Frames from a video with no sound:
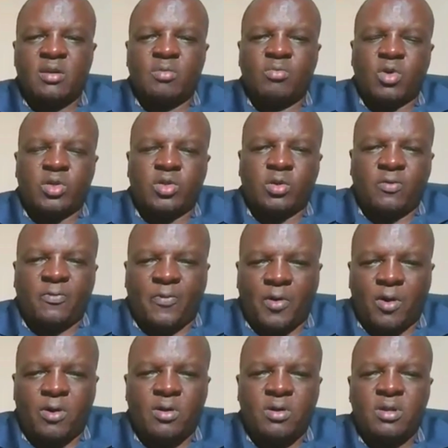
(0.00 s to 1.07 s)
module
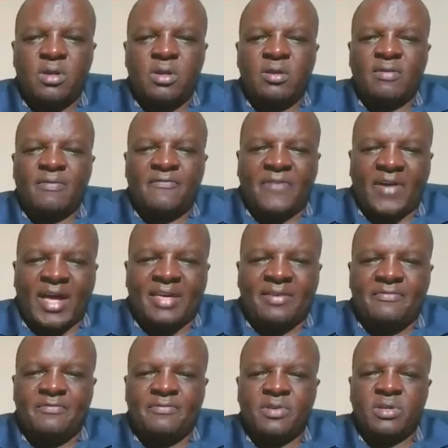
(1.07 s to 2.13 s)
4,
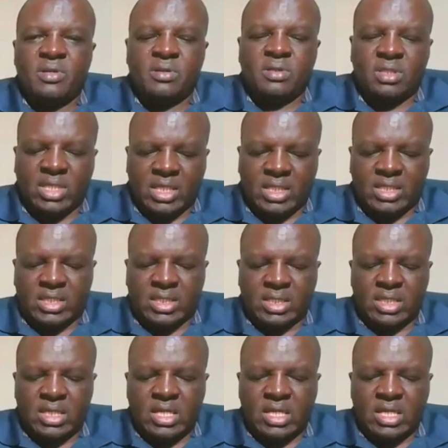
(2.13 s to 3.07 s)
5, 6.